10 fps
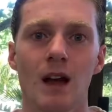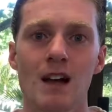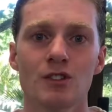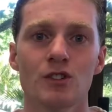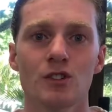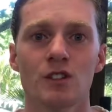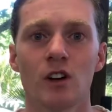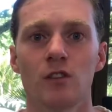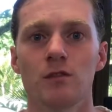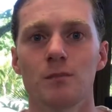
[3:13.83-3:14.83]
ask
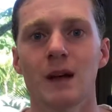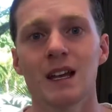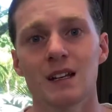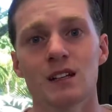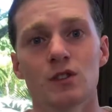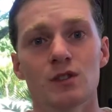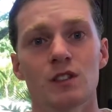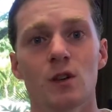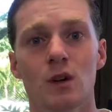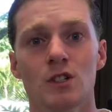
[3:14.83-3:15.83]
yourself pain inducing
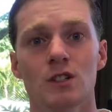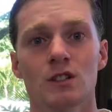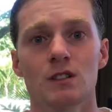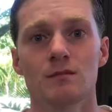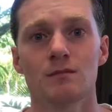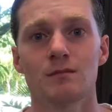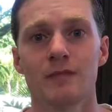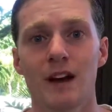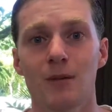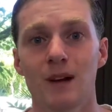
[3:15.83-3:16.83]
questions.
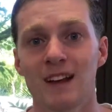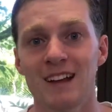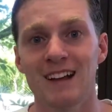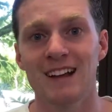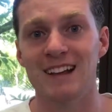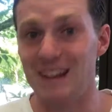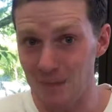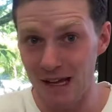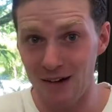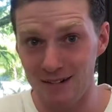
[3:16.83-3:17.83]
Now, hear
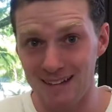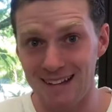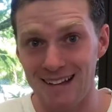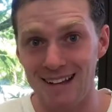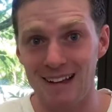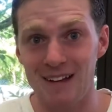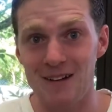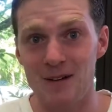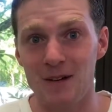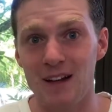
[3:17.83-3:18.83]
me out.
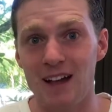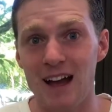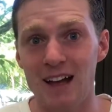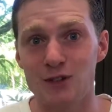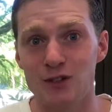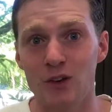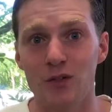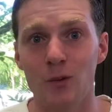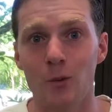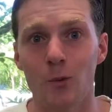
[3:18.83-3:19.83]
Ask yourself,
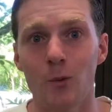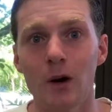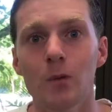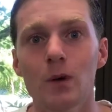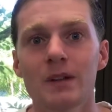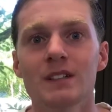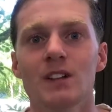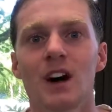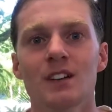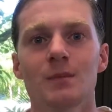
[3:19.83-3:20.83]
what will this
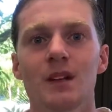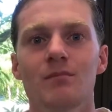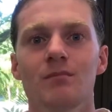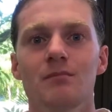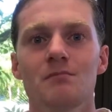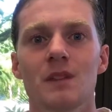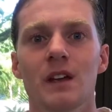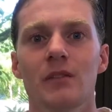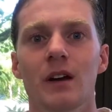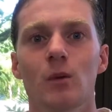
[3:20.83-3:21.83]
cost me
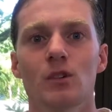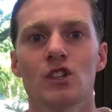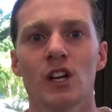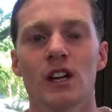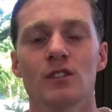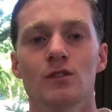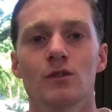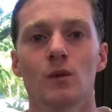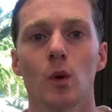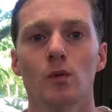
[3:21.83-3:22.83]
if I don't change
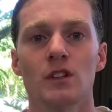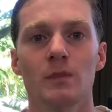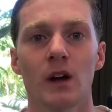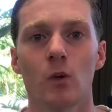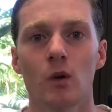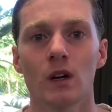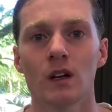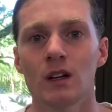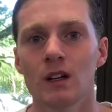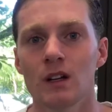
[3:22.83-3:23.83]
or reach my quota
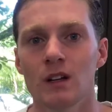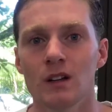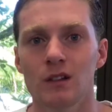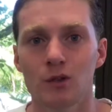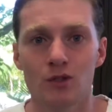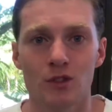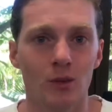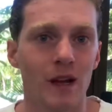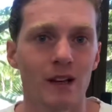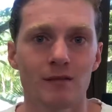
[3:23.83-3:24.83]
lose the
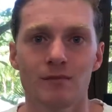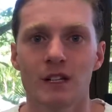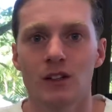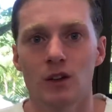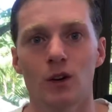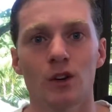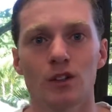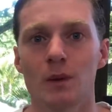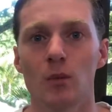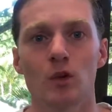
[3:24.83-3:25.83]
weight, get the girl,
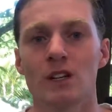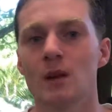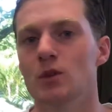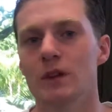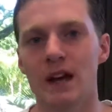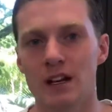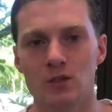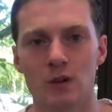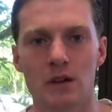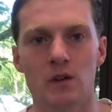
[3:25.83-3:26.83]
spend more time doing X,
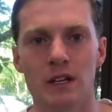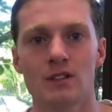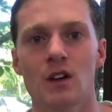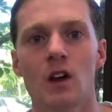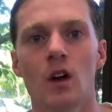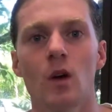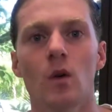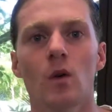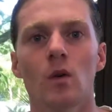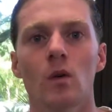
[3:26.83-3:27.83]
whatever it is,
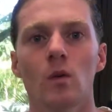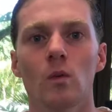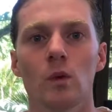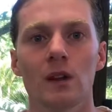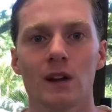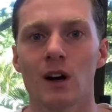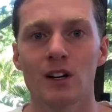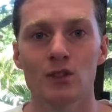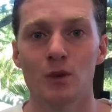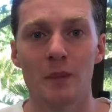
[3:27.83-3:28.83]
will it
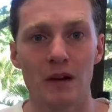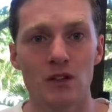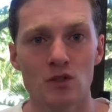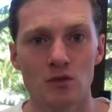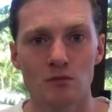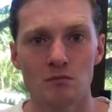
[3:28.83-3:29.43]
cost you a marriage?